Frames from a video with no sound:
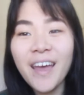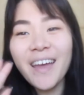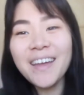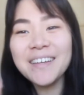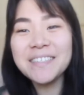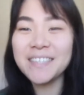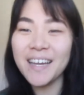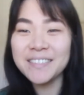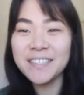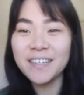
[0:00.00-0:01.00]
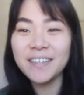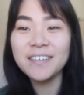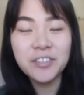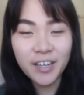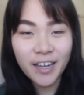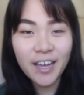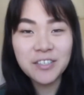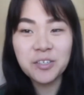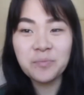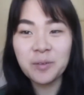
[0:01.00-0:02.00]
Hey guys, it's Cassia. So today,
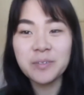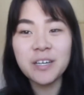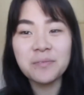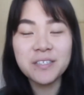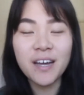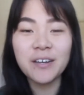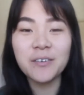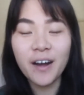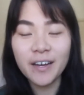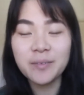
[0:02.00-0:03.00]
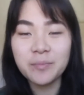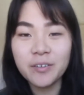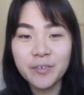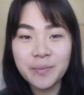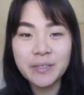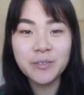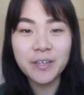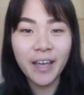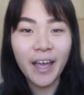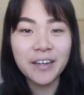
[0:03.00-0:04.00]
as you can probably tell by the title, I am going to be
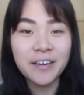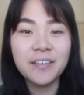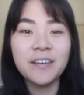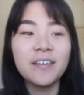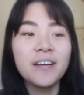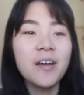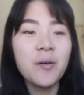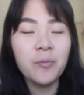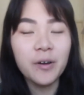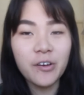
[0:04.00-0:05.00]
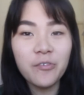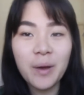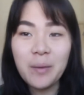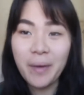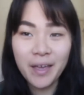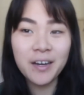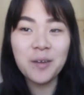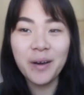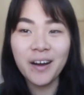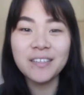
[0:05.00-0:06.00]
doing another one of my
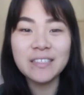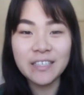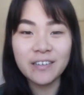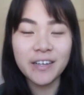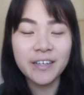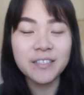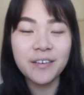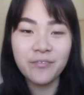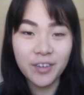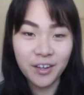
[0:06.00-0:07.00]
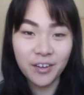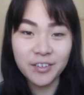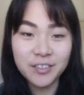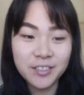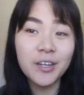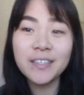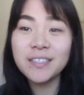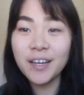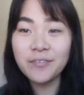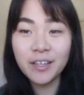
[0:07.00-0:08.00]
makeup art series videos. If you guys
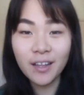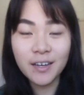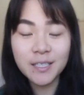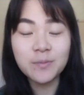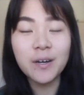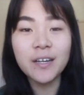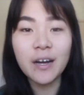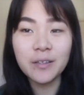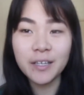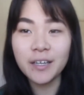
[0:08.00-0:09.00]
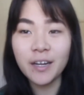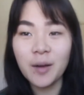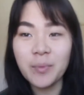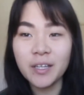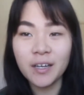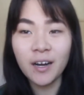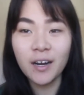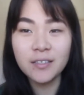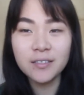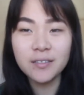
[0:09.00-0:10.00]
love the last one, I'll link it up in the
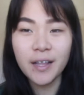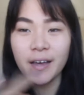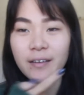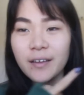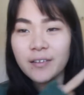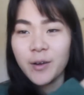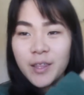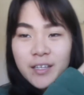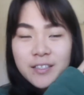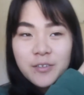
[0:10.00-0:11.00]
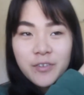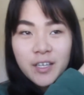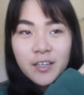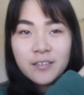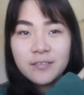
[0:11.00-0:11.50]
cards there. No, I think it's over here.